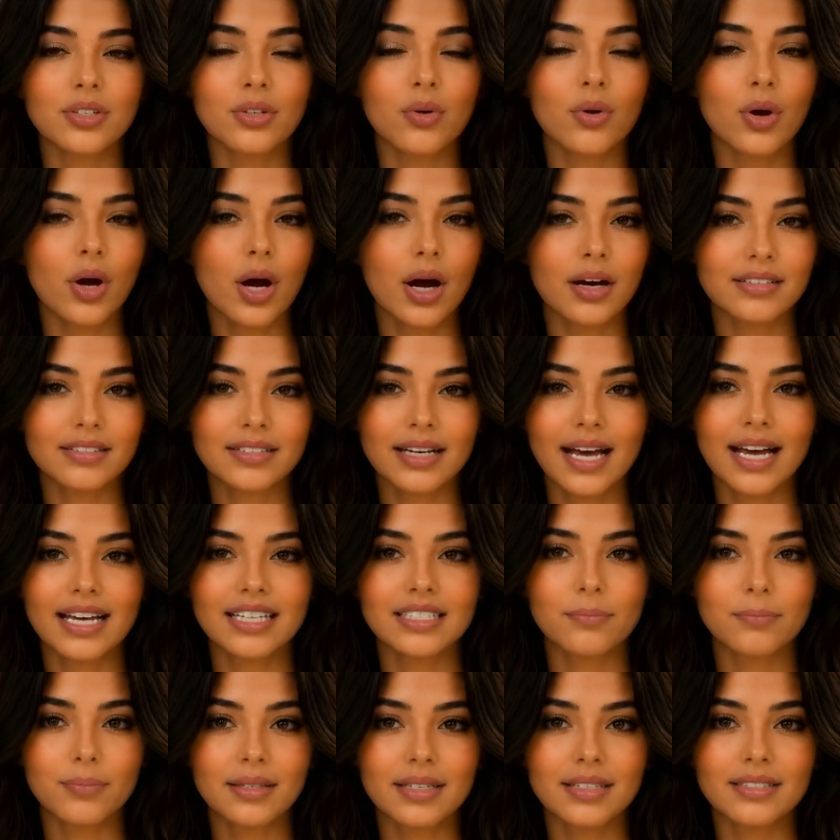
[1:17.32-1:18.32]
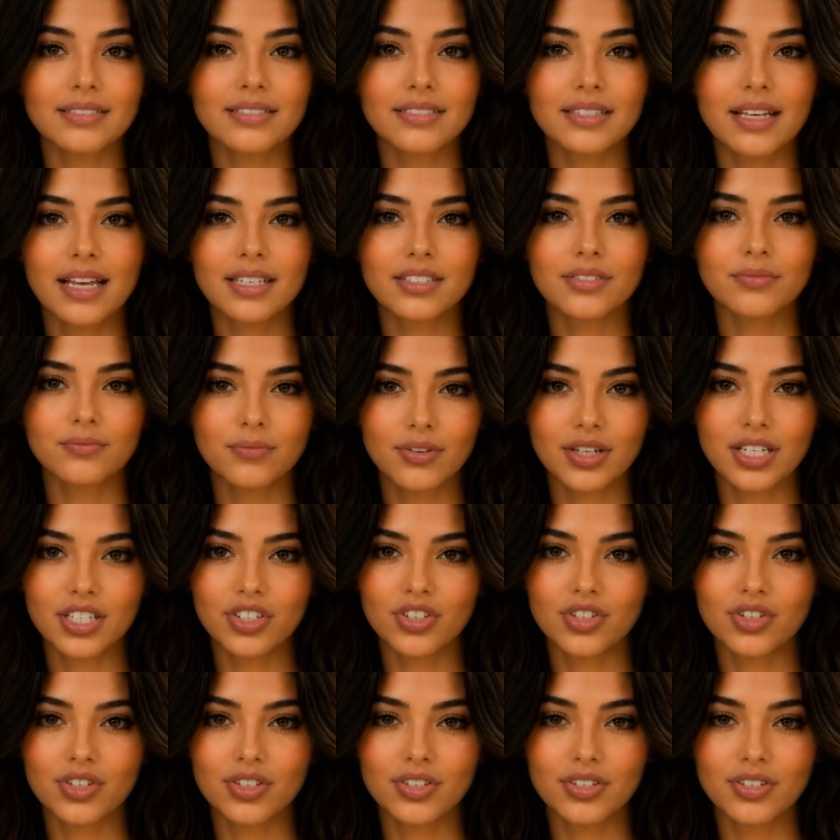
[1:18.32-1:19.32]
No contact means less
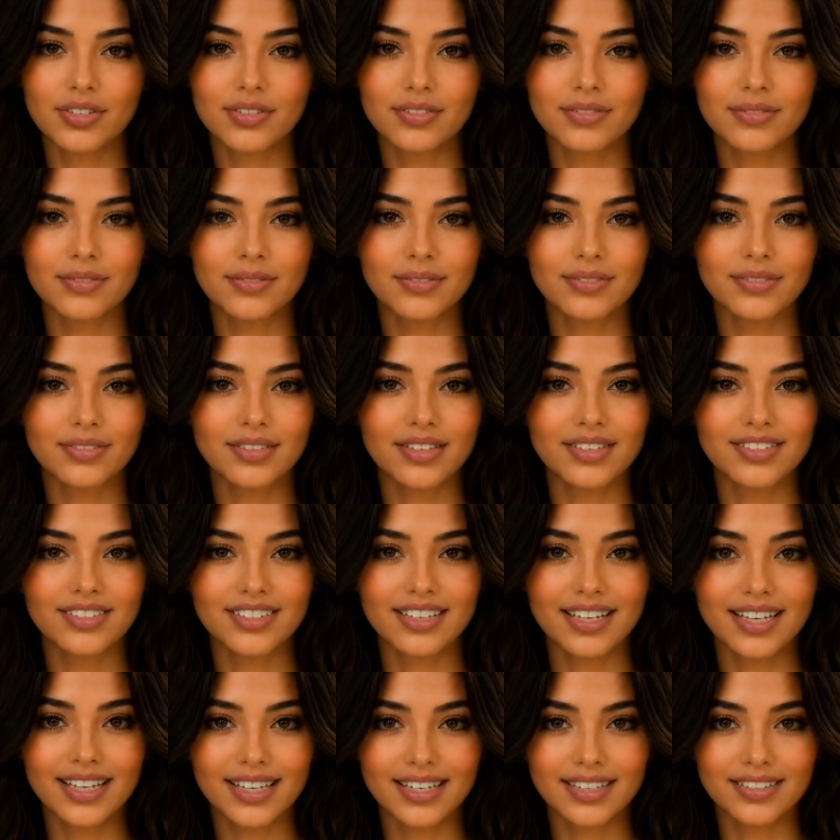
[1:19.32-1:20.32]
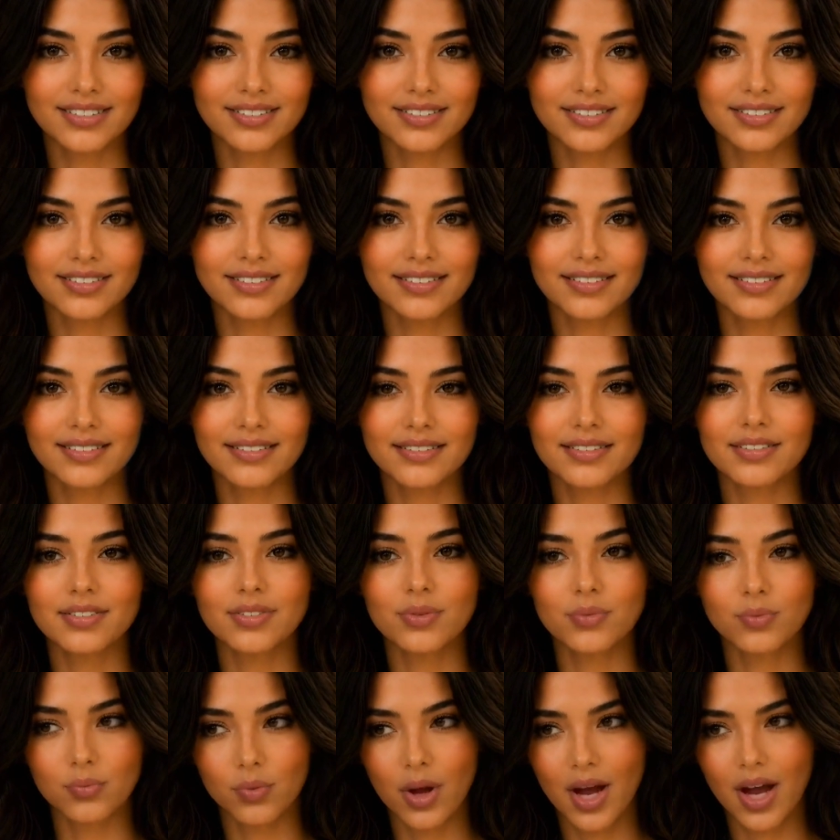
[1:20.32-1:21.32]
friction, less heat,
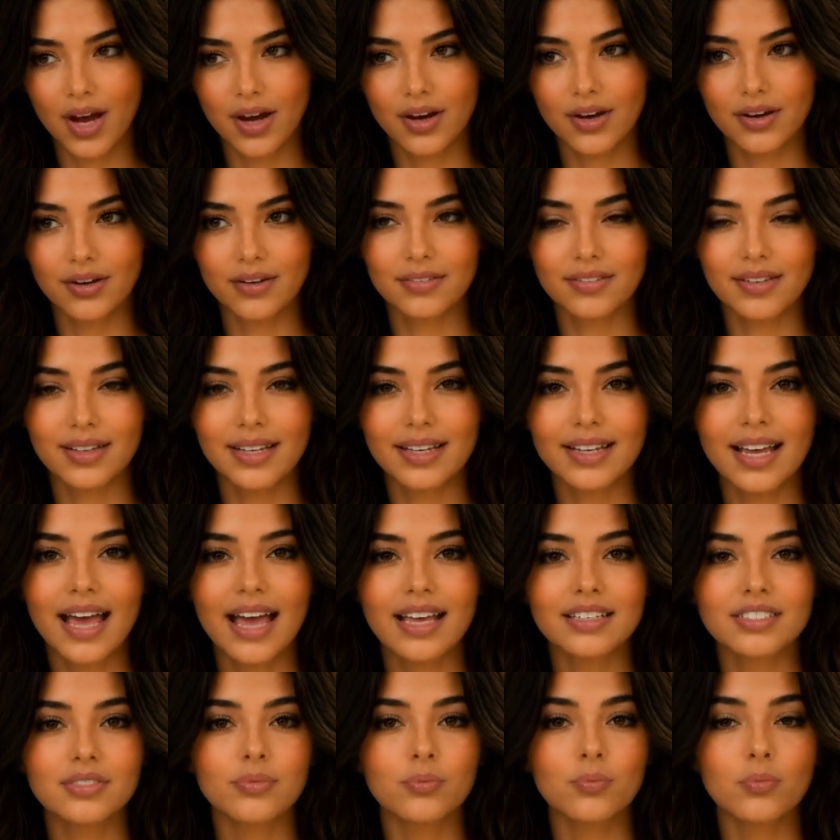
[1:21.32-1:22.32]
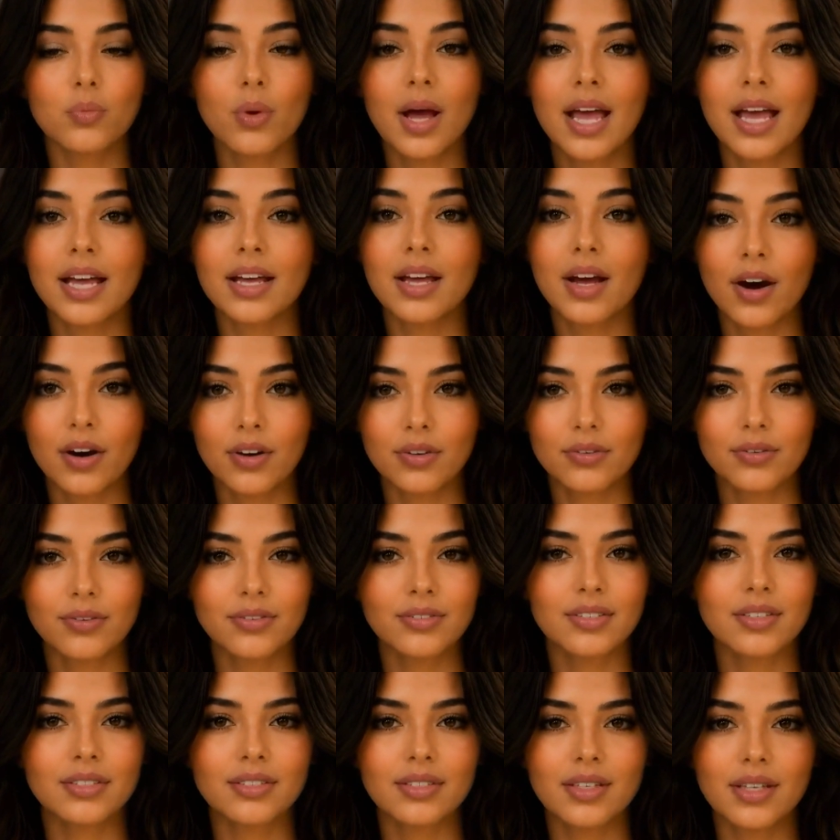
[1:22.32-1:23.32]
less wear. They last way longer
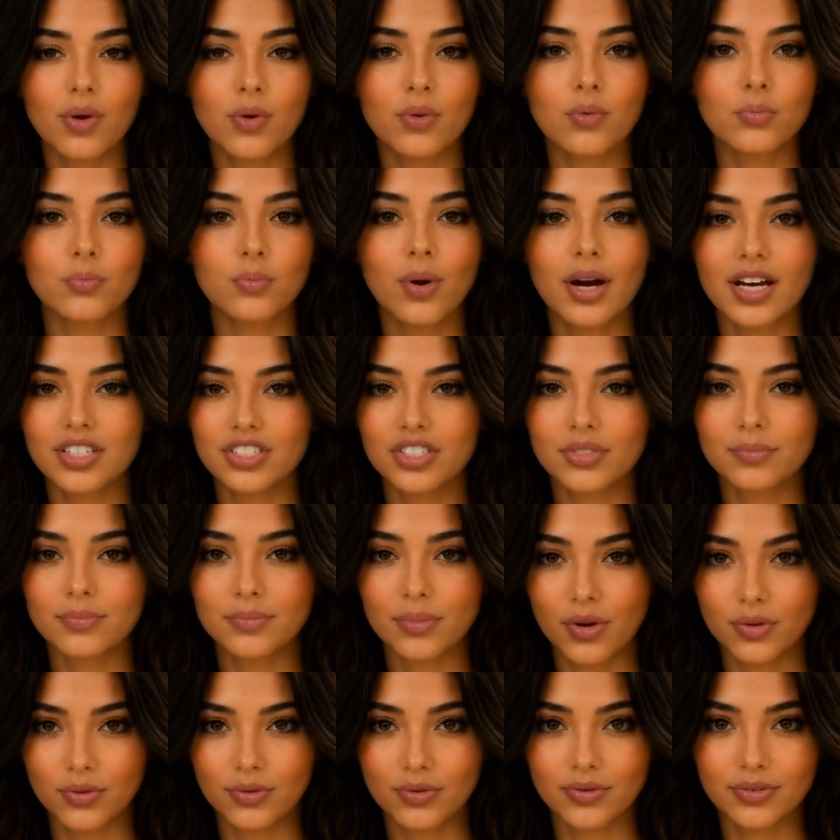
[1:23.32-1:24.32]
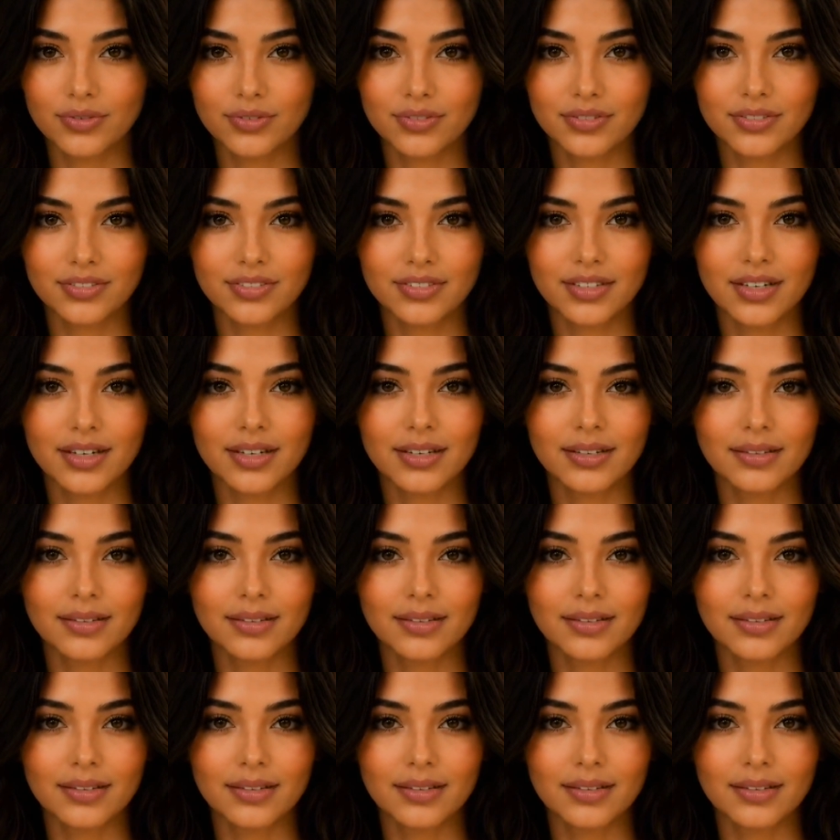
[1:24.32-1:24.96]
than the old brushed motors.